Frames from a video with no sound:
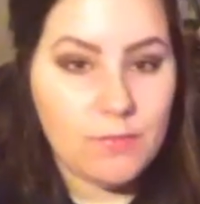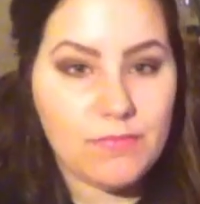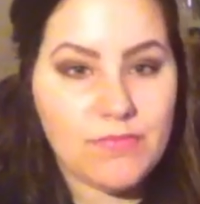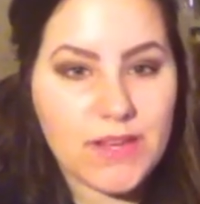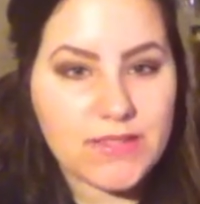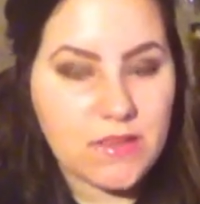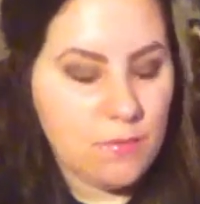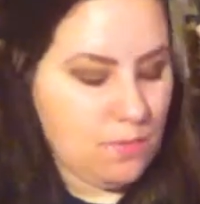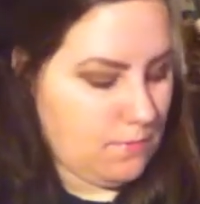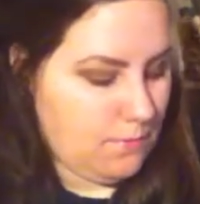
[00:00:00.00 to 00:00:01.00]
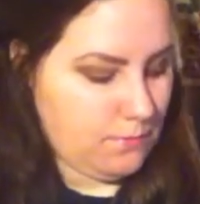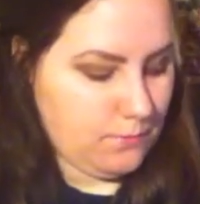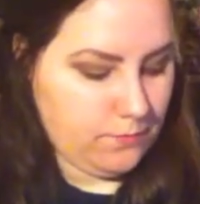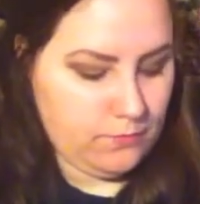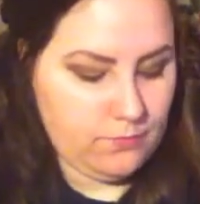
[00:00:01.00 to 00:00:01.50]
Next up,
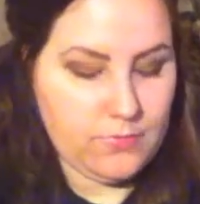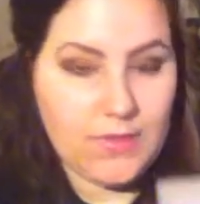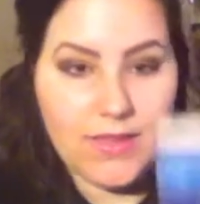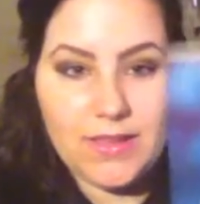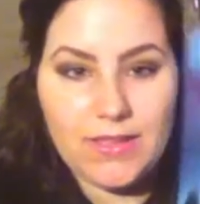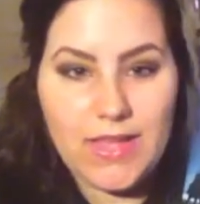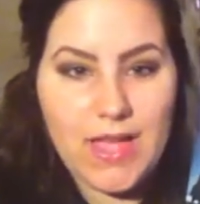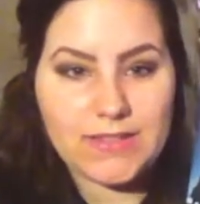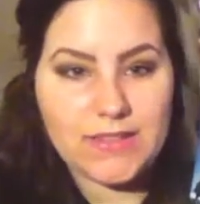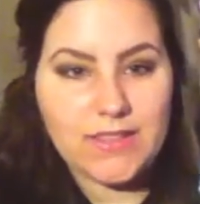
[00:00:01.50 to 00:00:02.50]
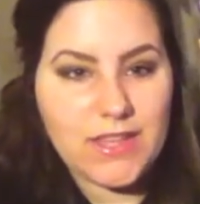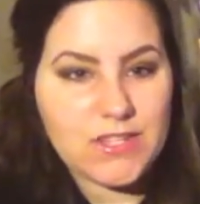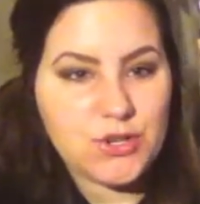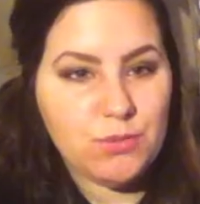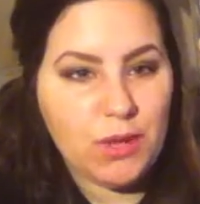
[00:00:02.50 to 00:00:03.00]
The Ask and the
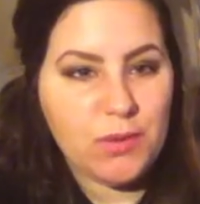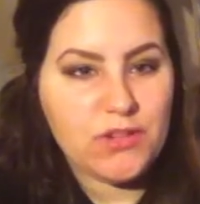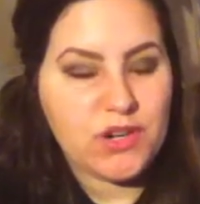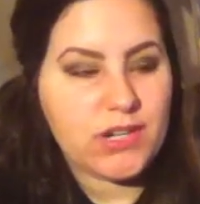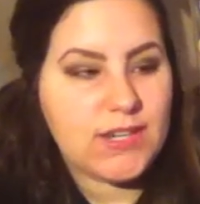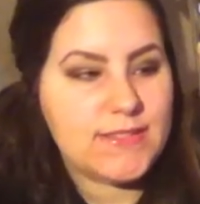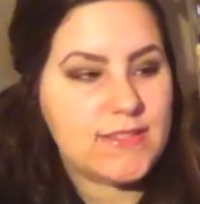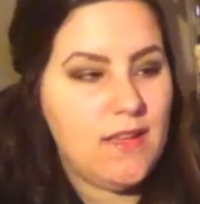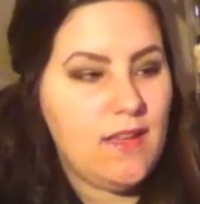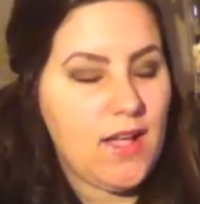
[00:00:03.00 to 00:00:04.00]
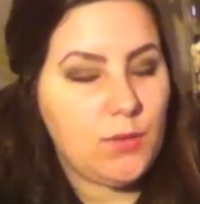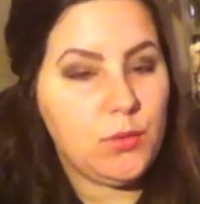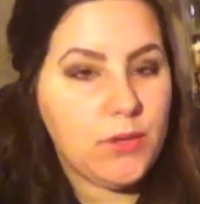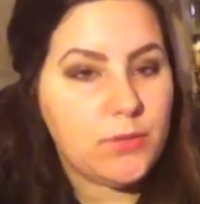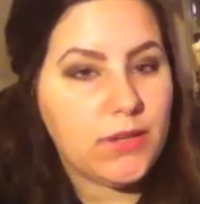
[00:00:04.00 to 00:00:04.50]
Answer by Patrick Ness. I
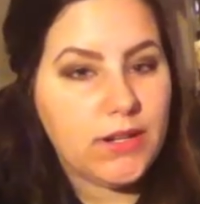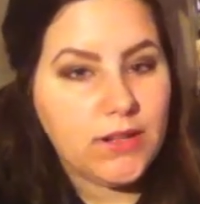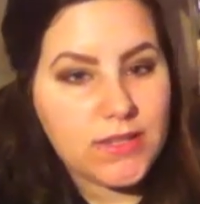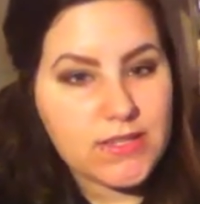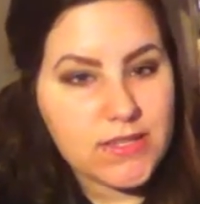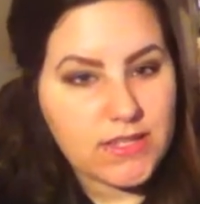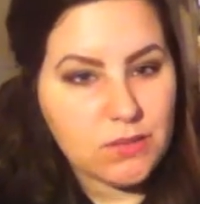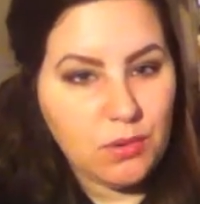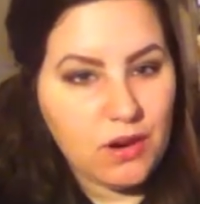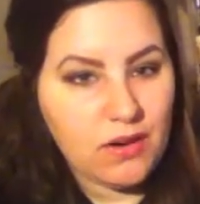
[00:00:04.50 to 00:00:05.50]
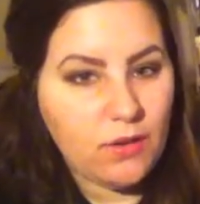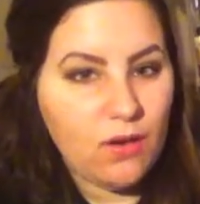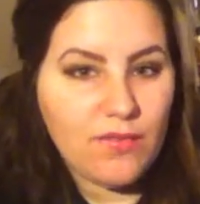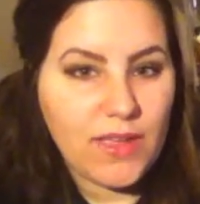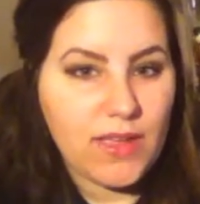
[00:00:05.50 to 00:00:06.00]
will be reading this as a part
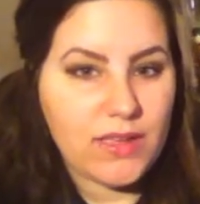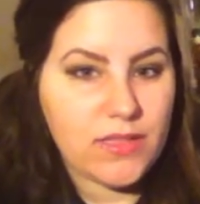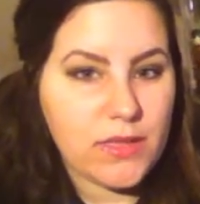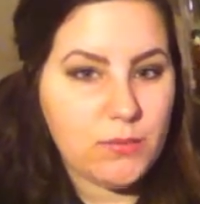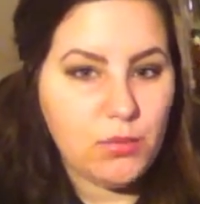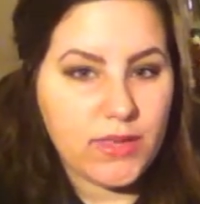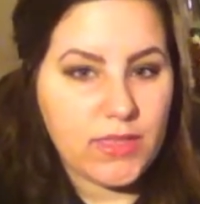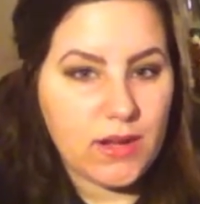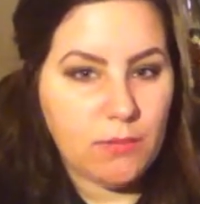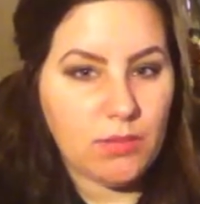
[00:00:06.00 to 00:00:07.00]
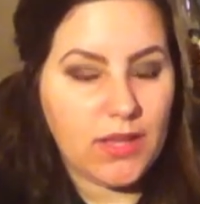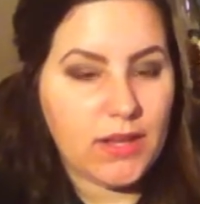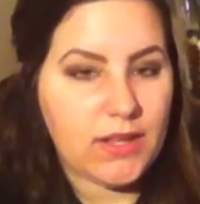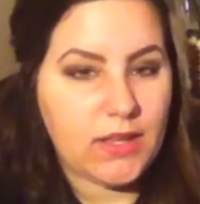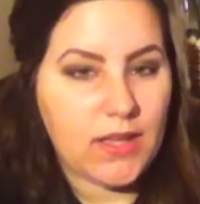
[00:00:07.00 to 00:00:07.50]
of a theme week that I'm
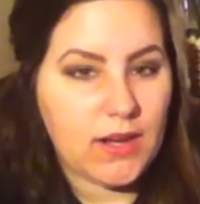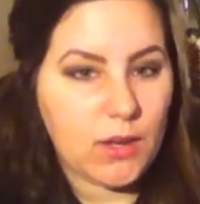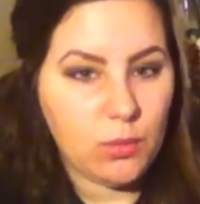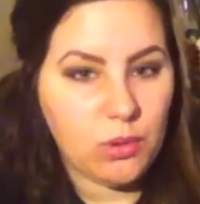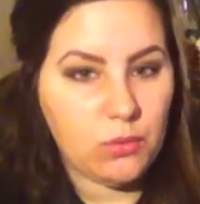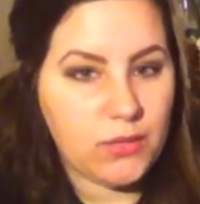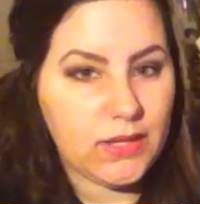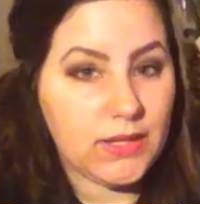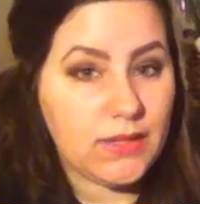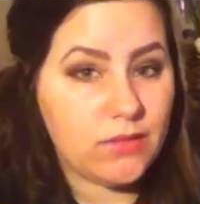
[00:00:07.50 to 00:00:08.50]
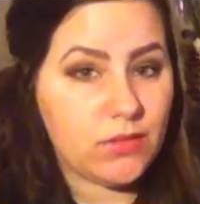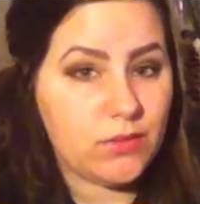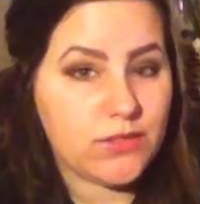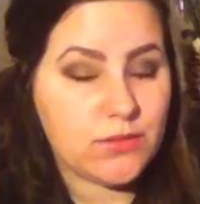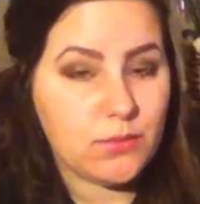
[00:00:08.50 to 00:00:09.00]
planning, and I will be giving
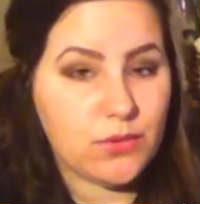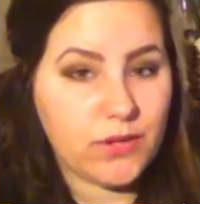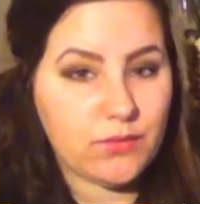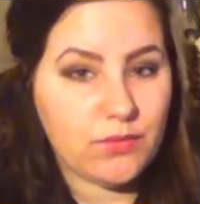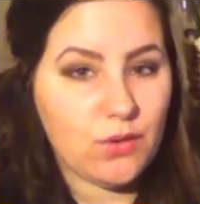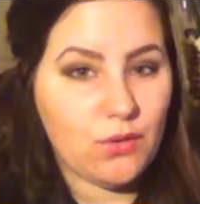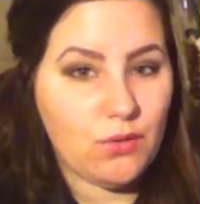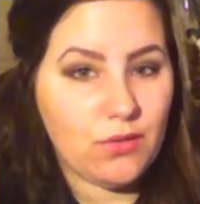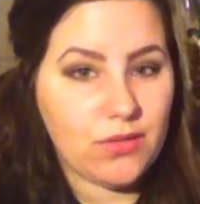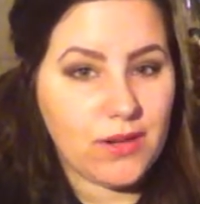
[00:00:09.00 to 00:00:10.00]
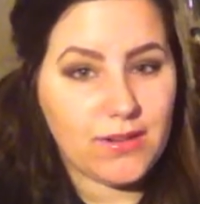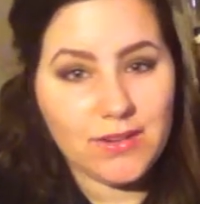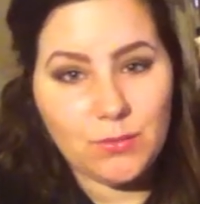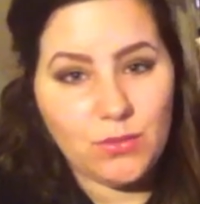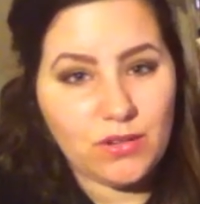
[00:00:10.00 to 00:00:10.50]
you some more info on that
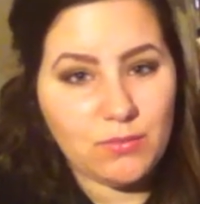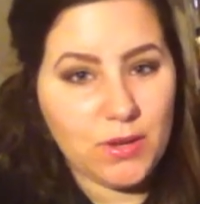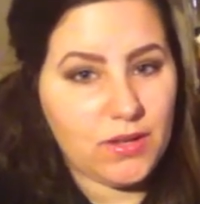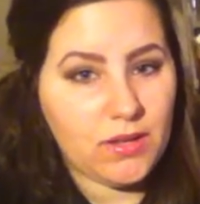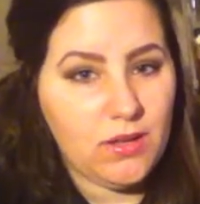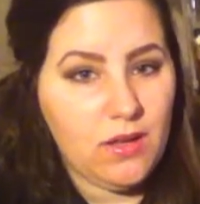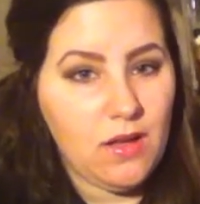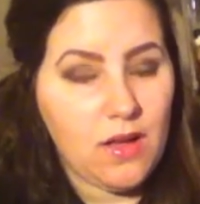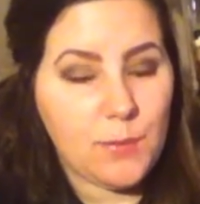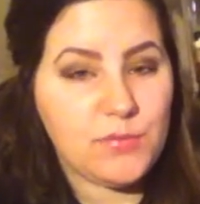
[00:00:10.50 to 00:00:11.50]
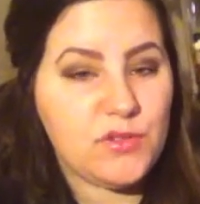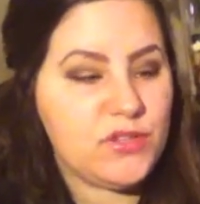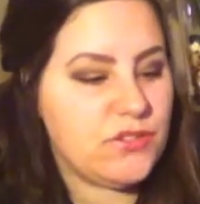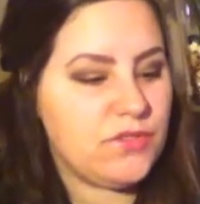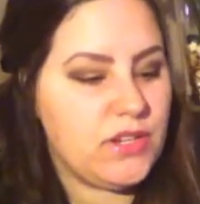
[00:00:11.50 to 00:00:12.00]
in one of my
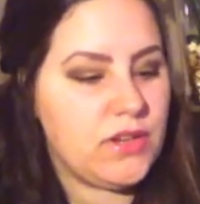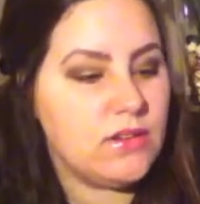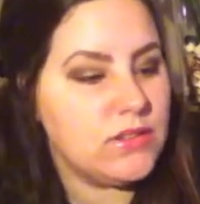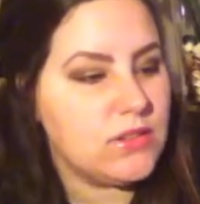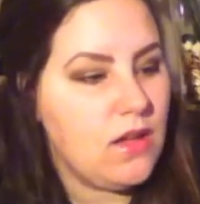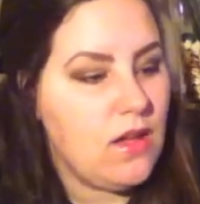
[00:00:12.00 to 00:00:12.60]
future videos.